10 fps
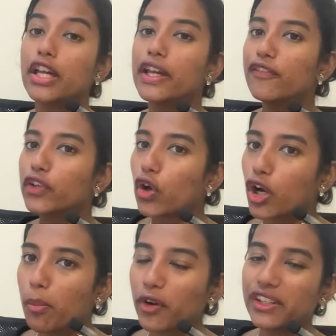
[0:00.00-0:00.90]
If you talk
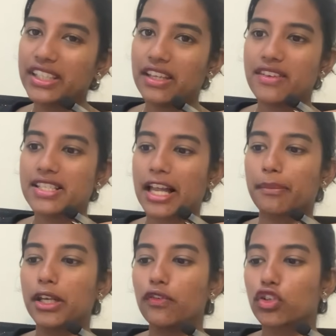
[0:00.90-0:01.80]
about the TV
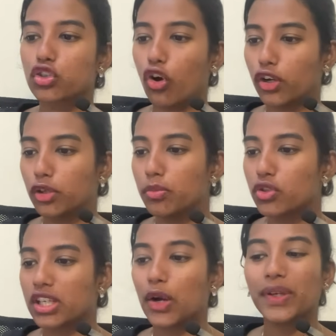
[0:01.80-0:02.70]
segment, which
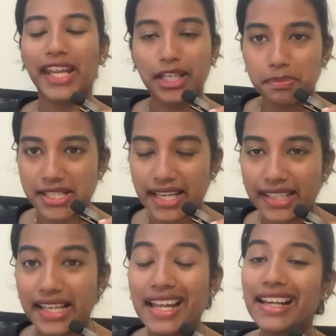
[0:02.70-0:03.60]
contributes around 8%,
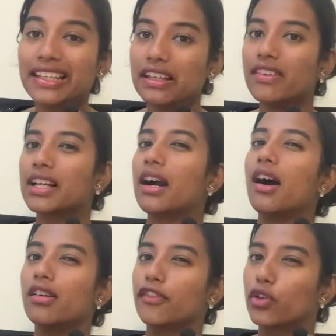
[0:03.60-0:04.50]
TV
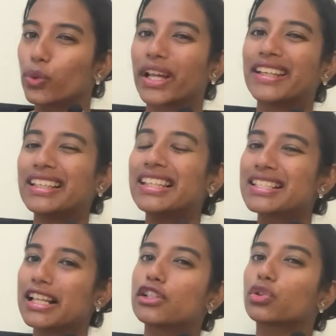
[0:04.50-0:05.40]
ka, if you look at it, the
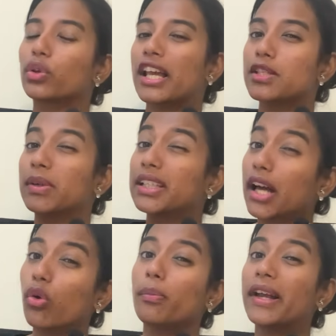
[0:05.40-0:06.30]
sales growth has been
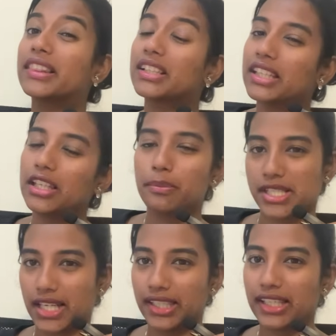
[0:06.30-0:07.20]
down by 13%.
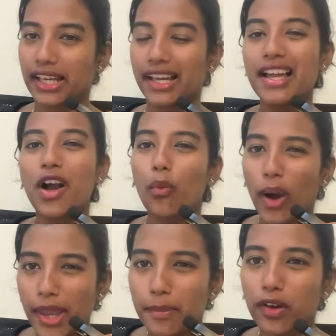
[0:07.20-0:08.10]
Okay,
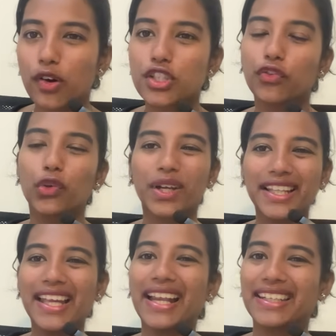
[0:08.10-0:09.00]
why? Because if you look at
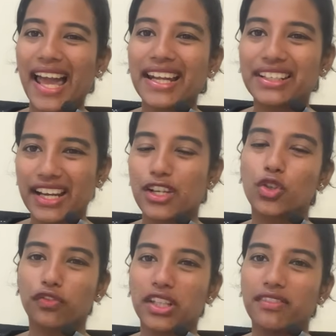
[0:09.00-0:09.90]
the entire trends
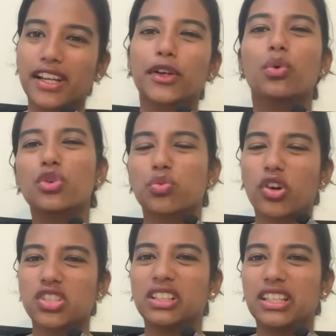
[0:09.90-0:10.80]
of TV, right, who's
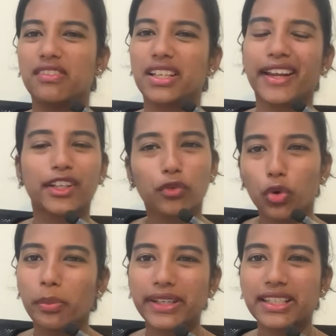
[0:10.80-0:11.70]
watching TV right now?
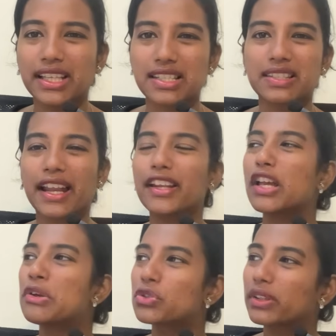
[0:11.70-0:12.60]
Nobody does, right?
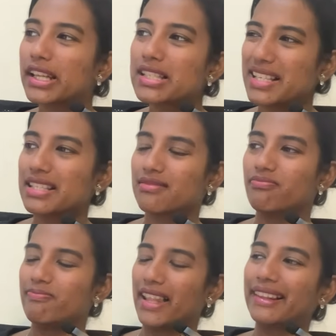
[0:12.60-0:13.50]
So there is this,
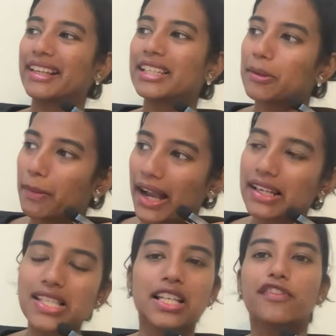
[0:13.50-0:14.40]
like, the demand
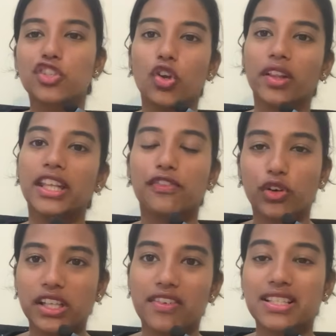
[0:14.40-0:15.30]
itself is not there for
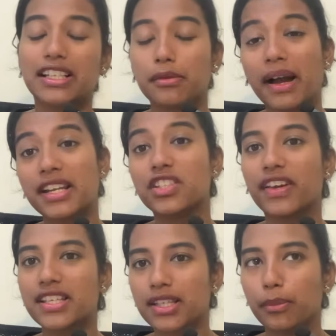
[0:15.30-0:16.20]
TVs. The demand is
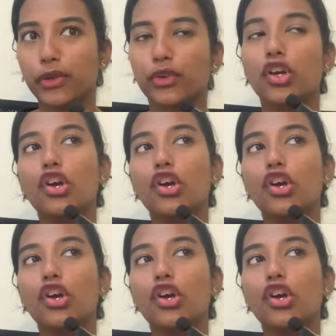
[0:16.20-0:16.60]
very subdued.